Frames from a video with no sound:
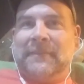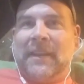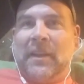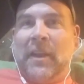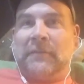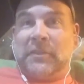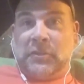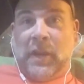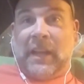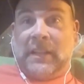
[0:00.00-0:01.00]
enough to
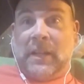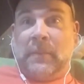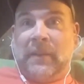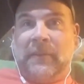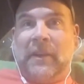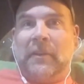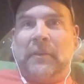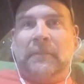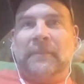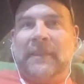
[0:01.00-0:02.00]
strike a little bit of fear in
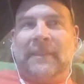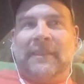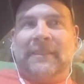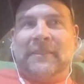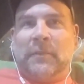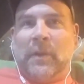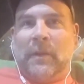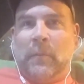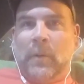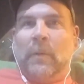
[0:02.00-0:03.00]
them to where,
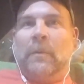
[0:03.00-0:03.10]
whoa,